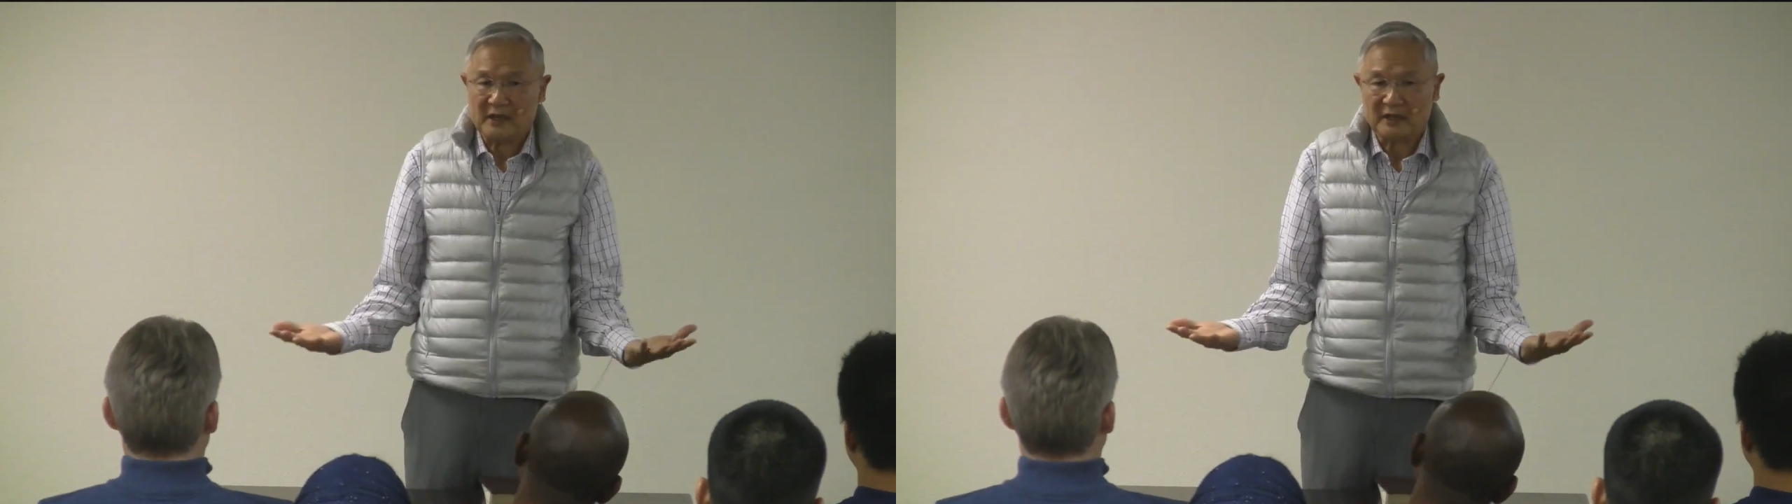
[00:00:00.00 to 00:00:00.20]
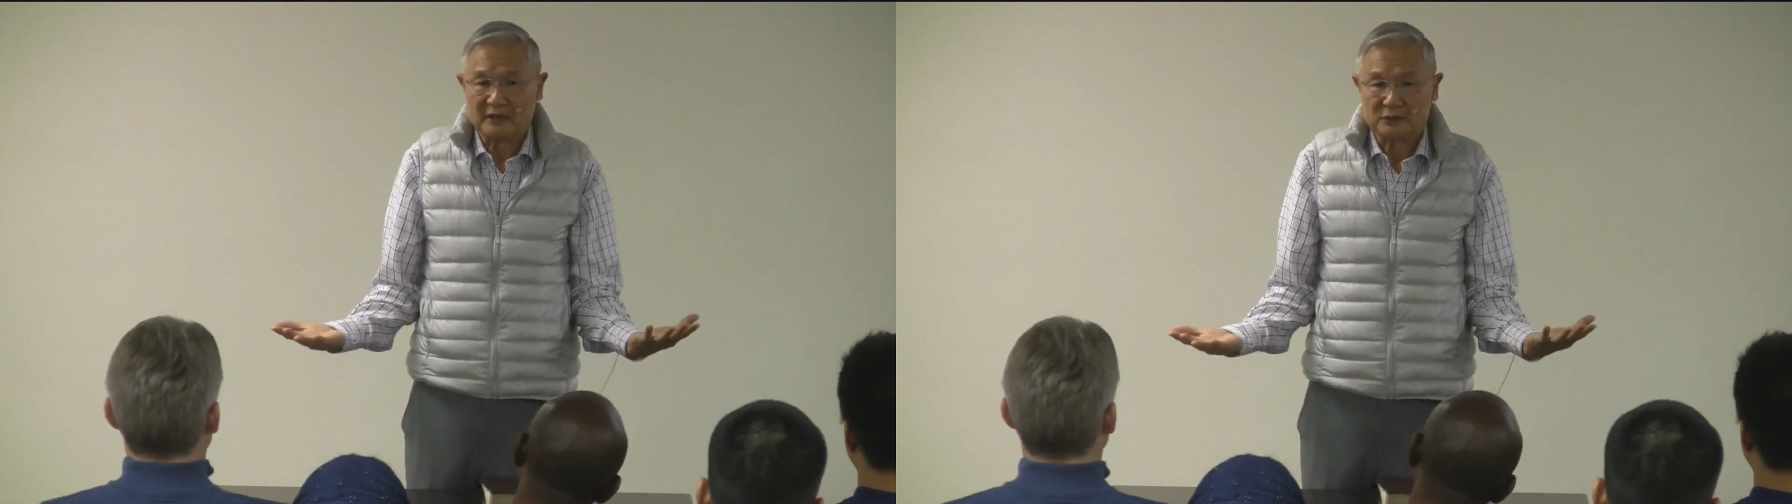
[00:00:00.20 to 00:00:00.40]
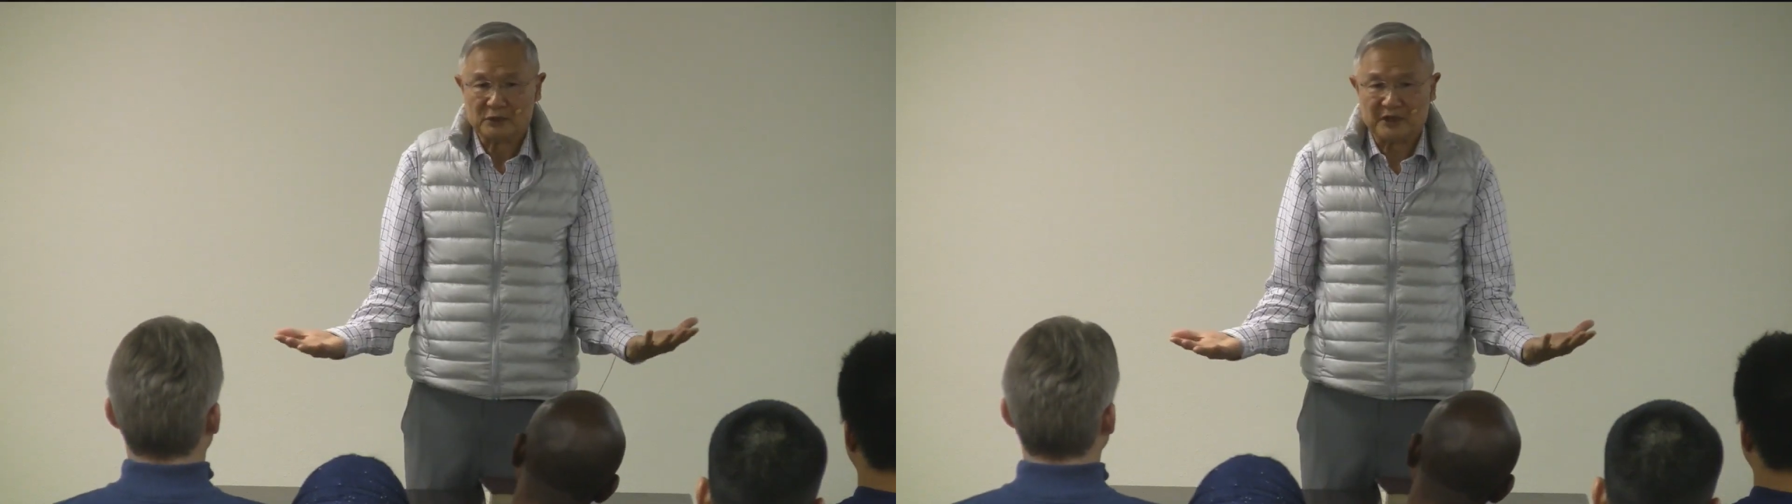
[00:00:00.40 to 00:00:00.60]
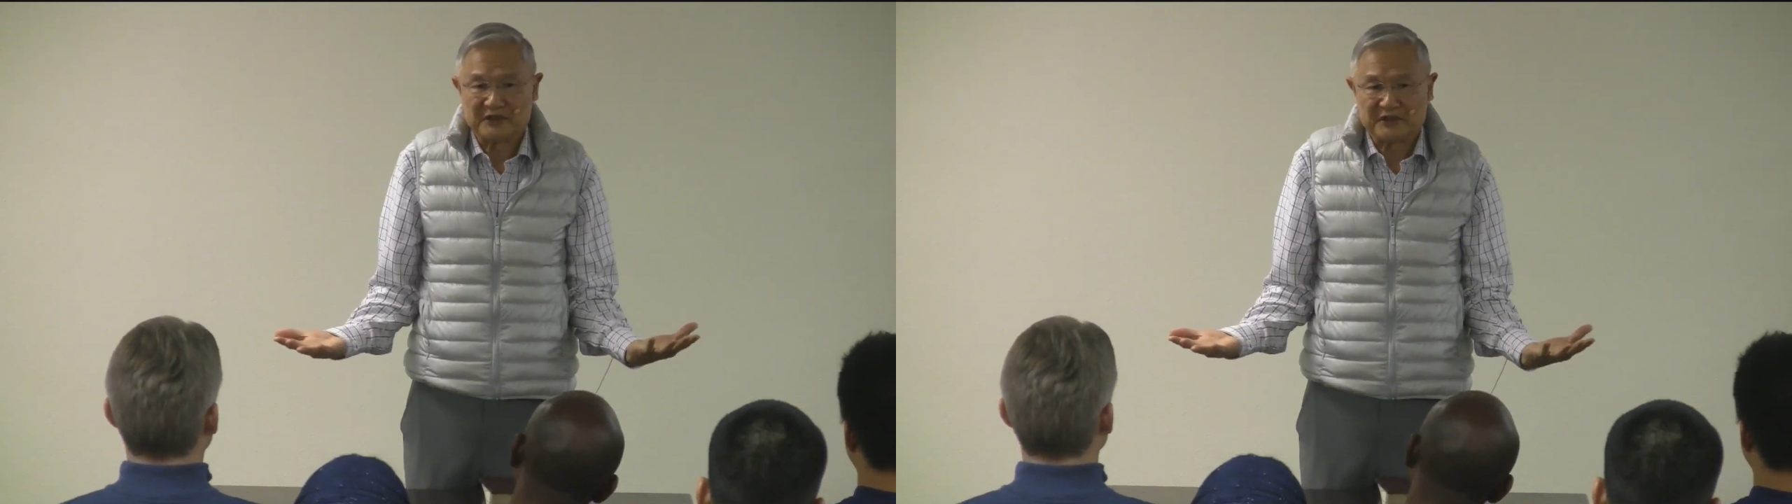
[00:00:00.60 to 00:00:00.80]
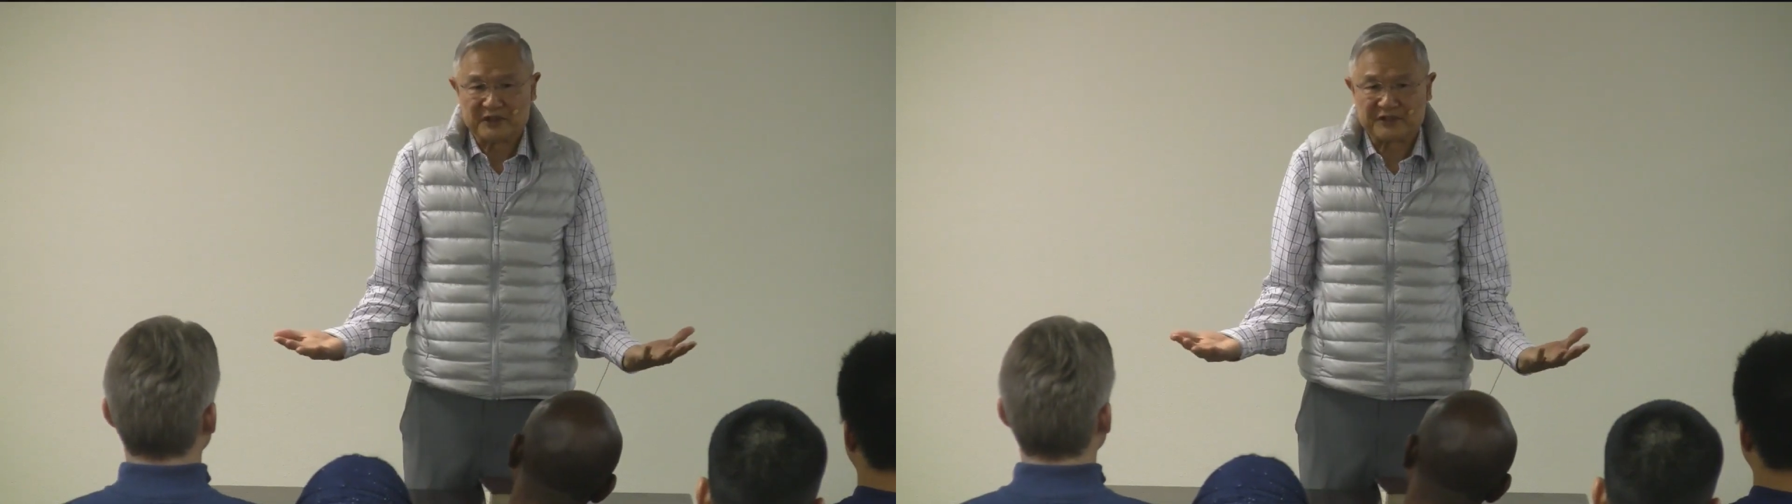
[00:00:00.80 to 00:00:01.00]
And where
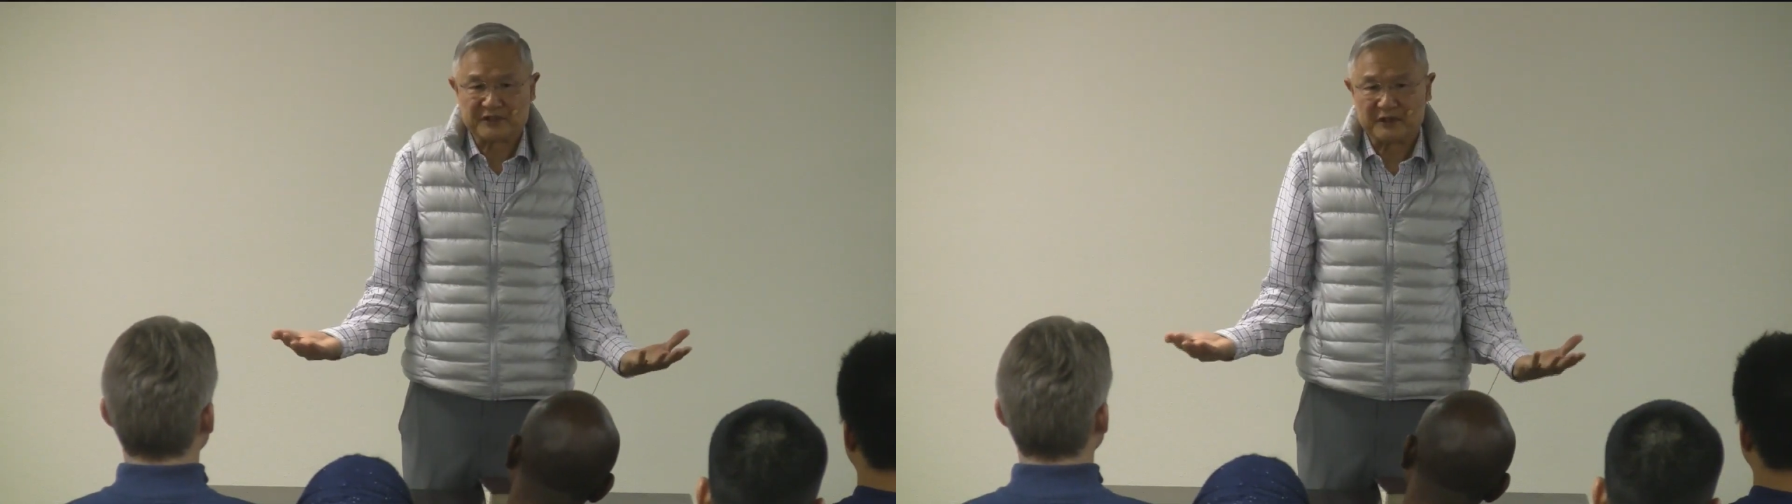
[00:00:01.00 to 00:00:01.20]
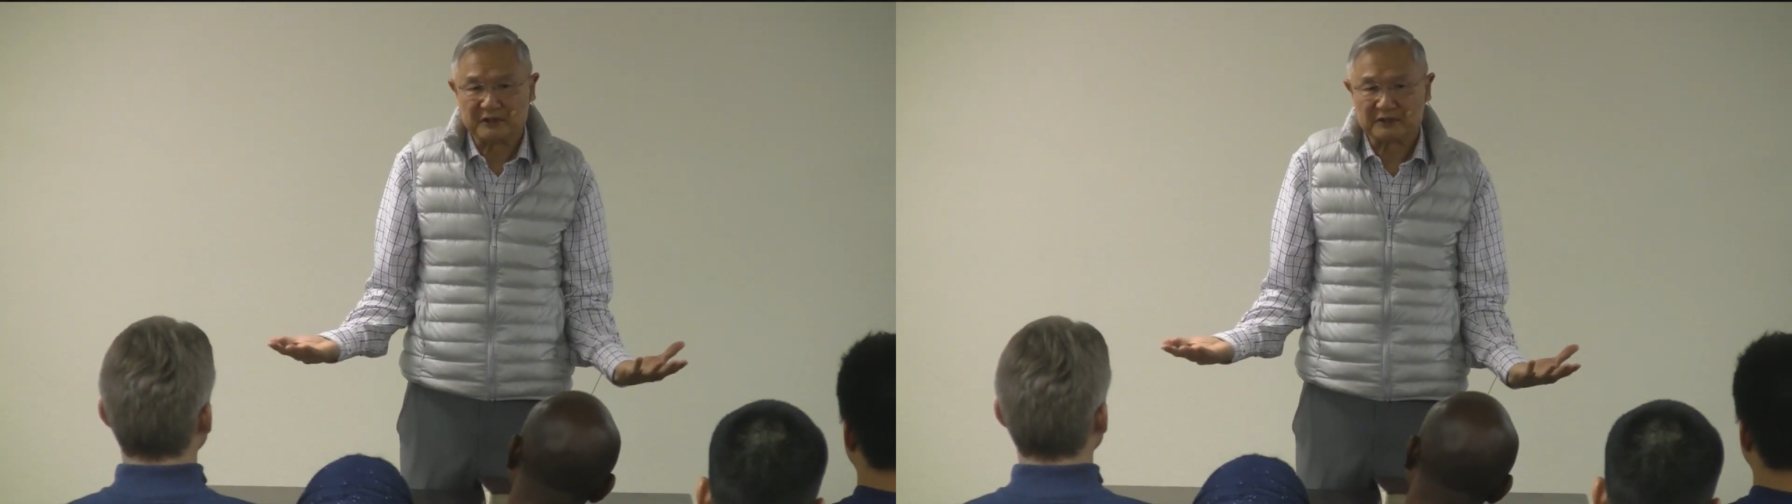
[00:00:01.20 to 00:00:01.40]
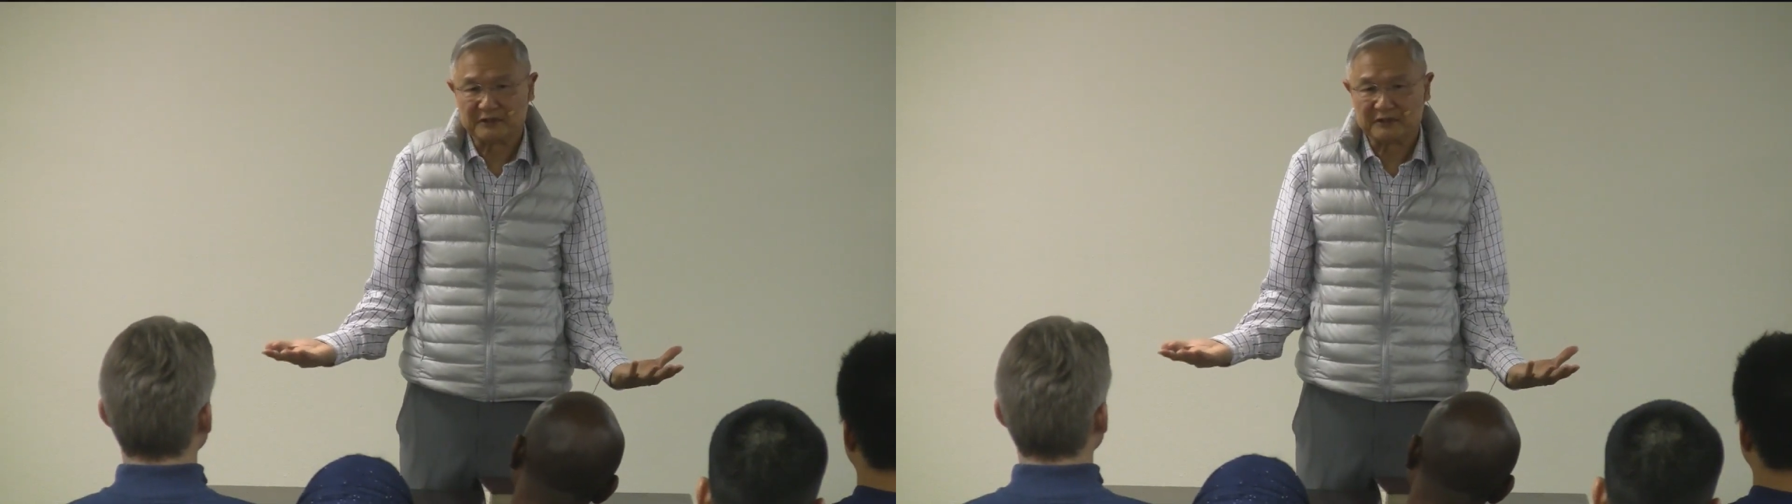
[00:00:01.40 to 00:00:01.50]
is the salt